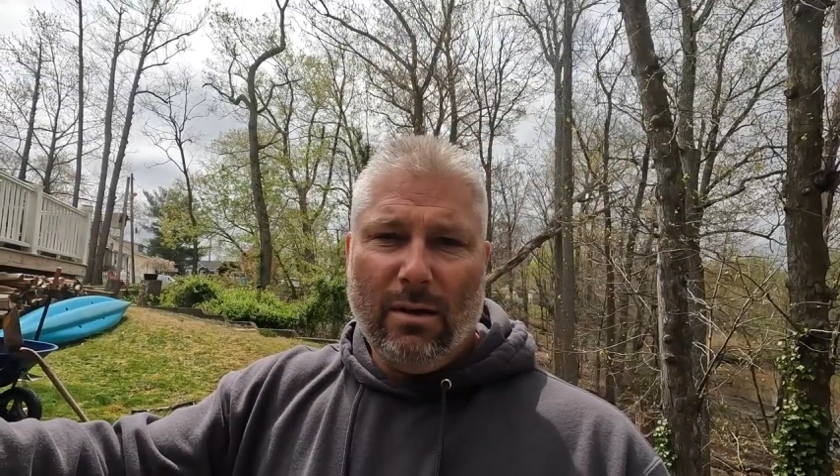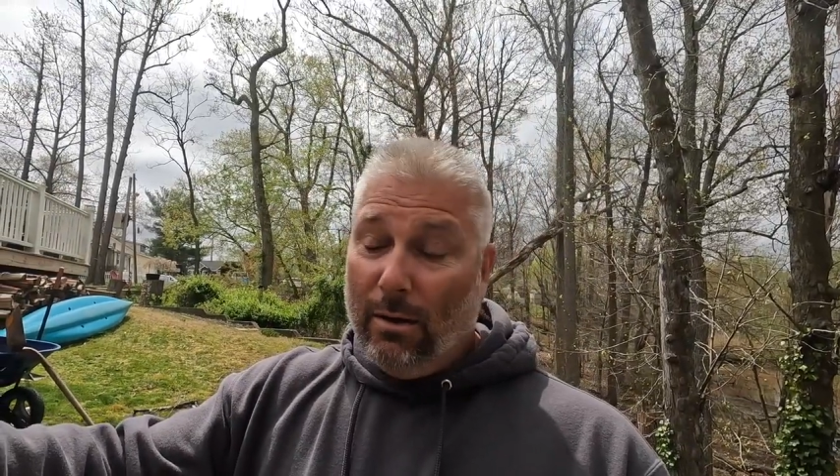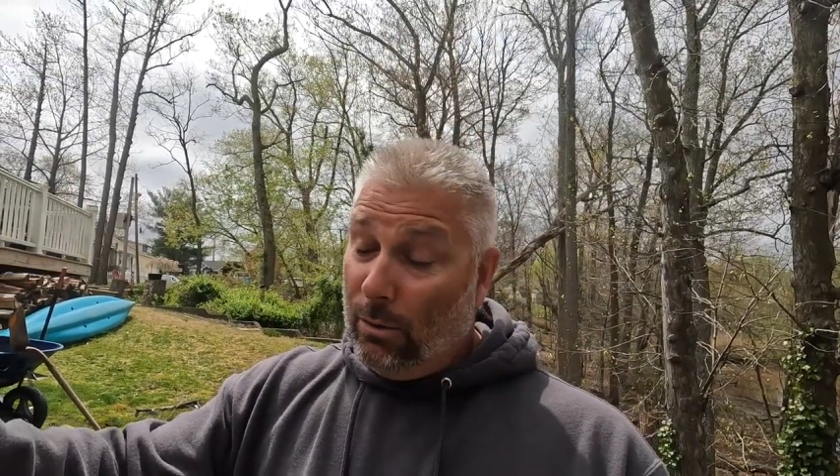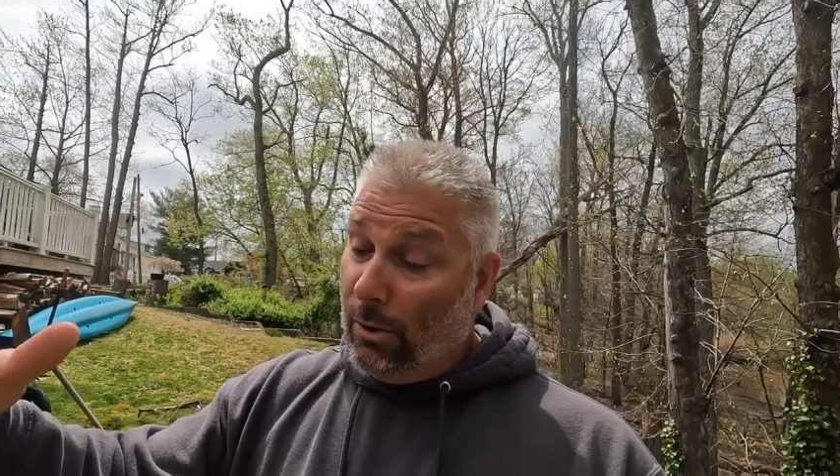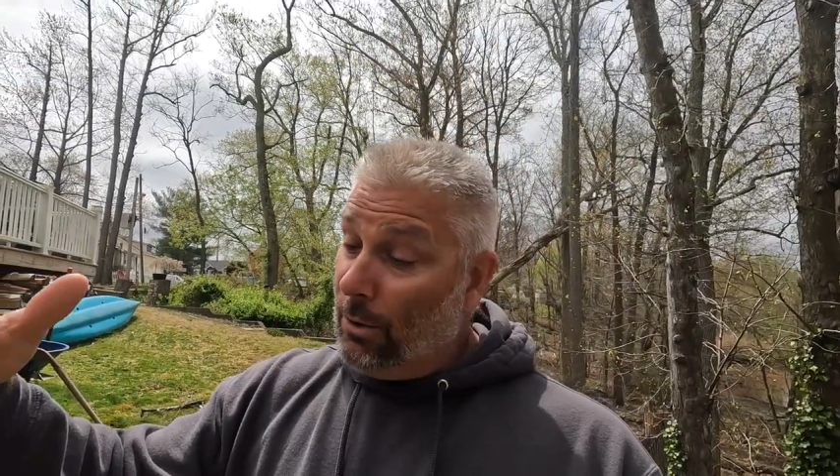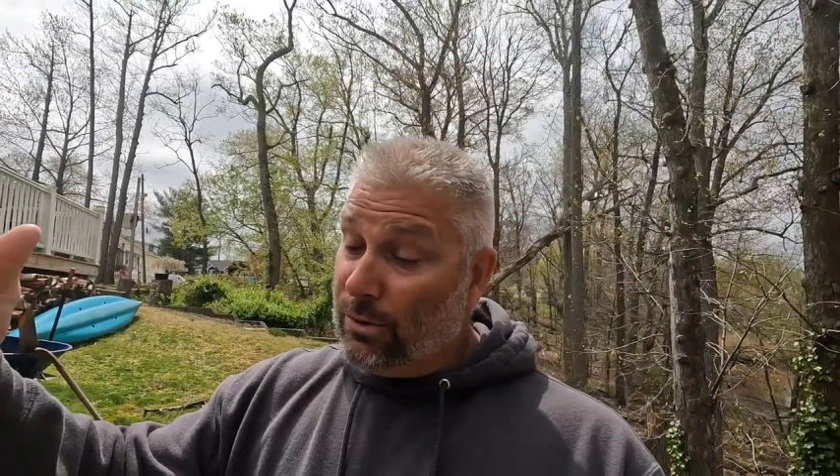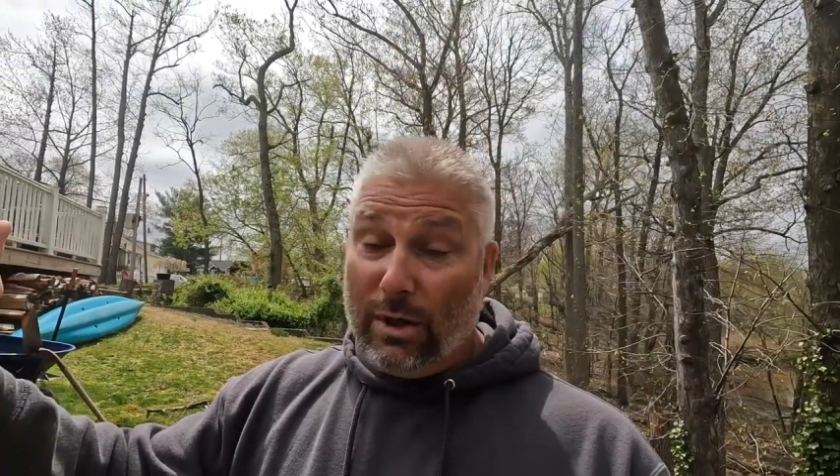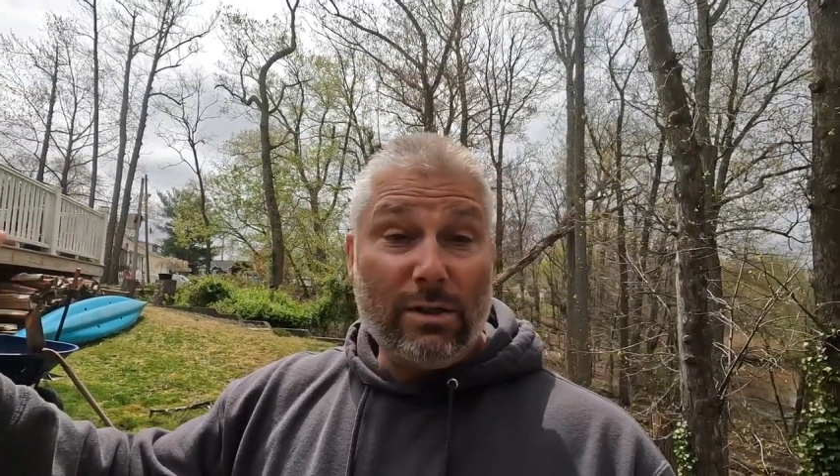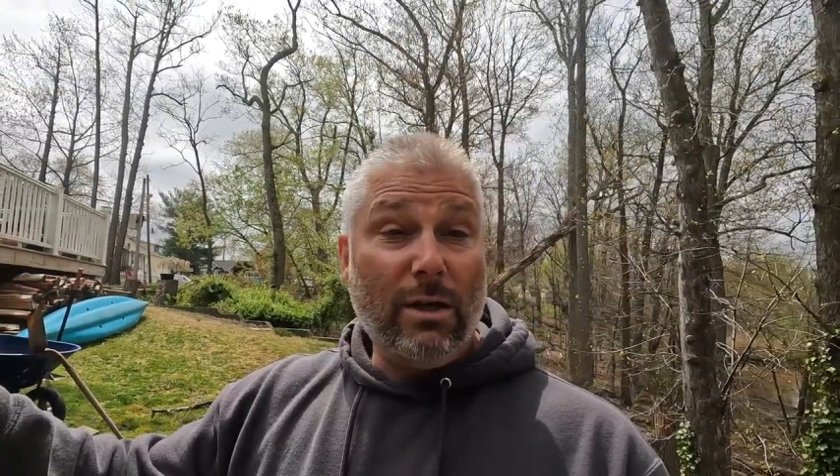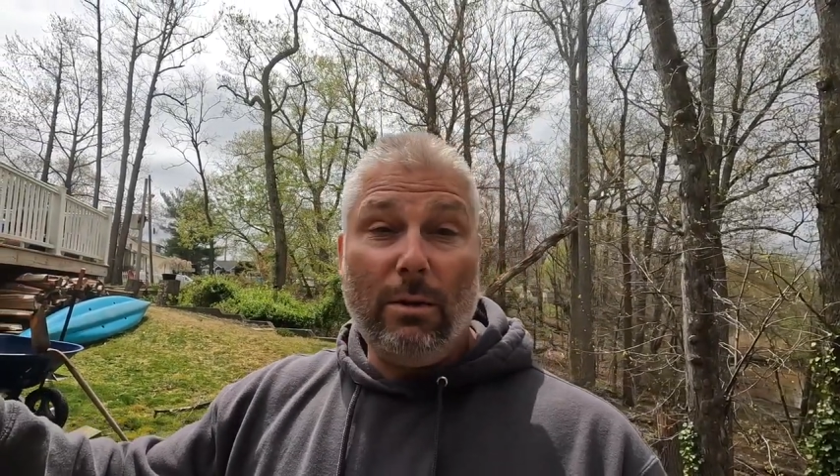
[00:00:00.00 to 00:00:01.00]
and all those
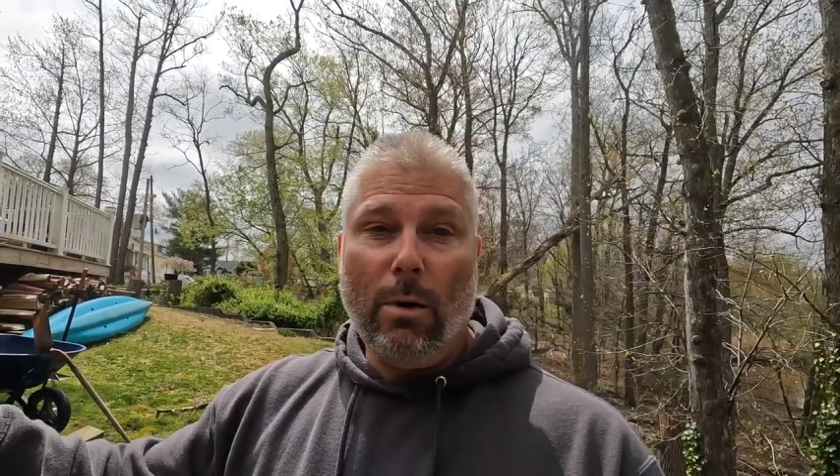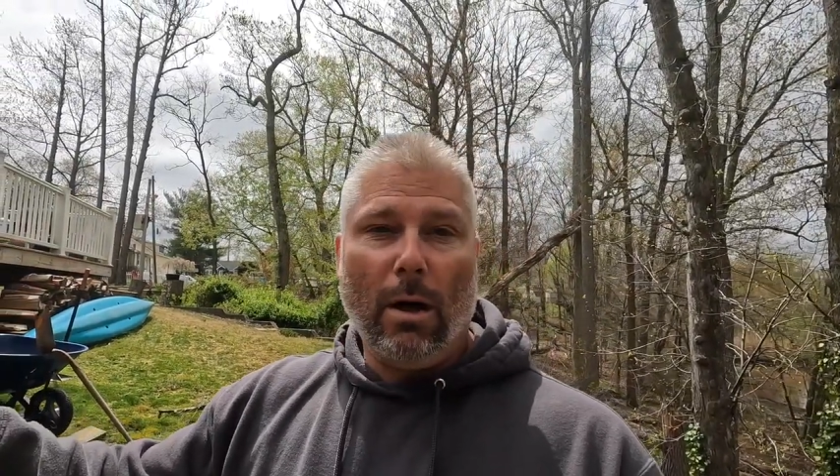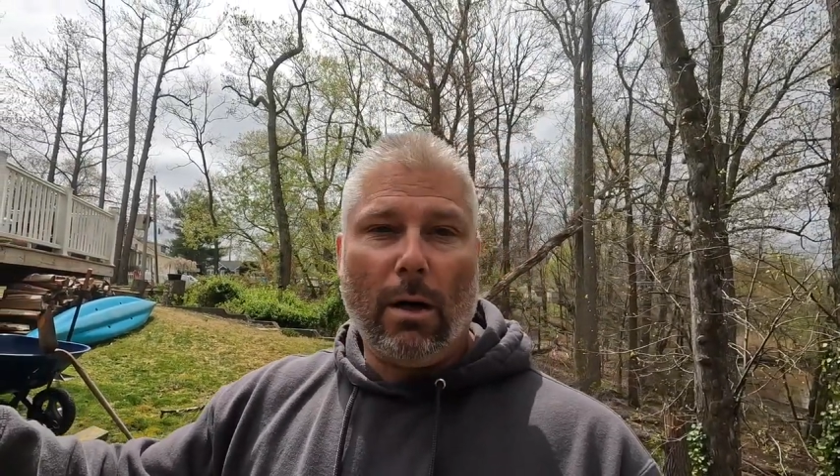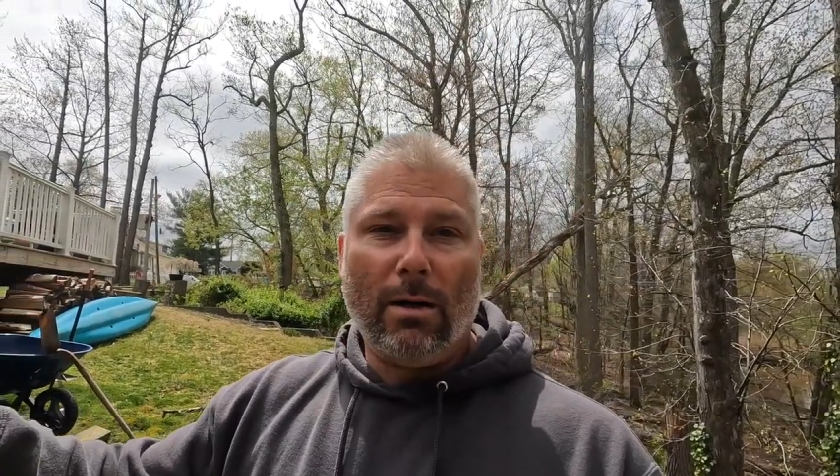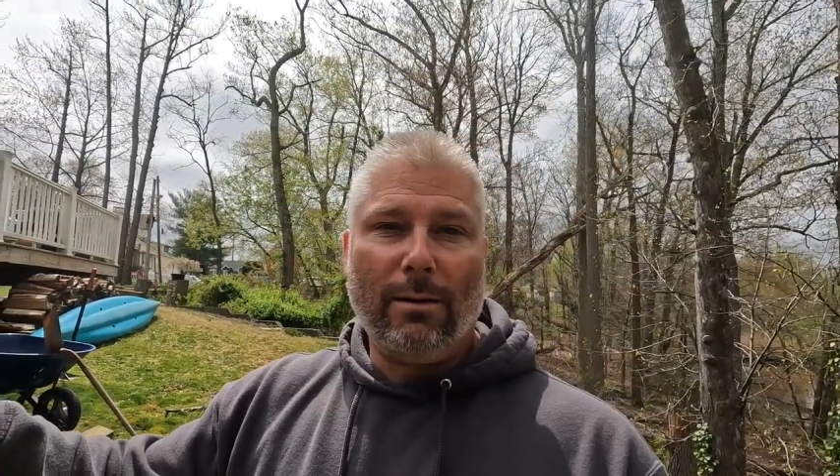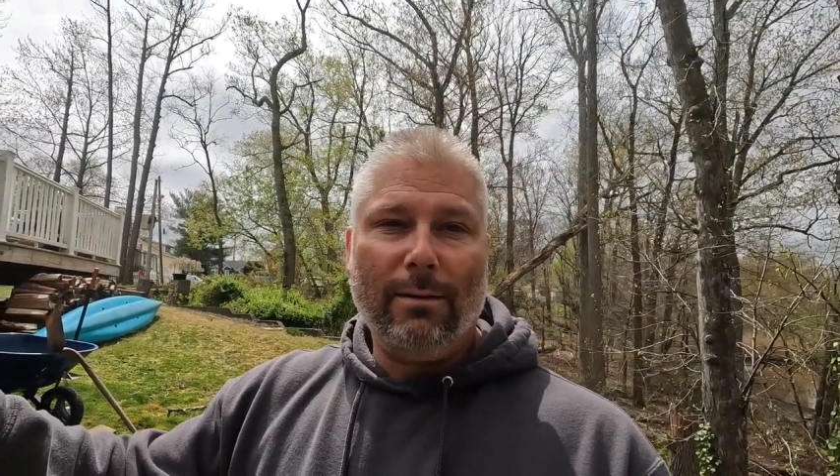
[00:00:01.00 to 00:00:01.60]
things need work,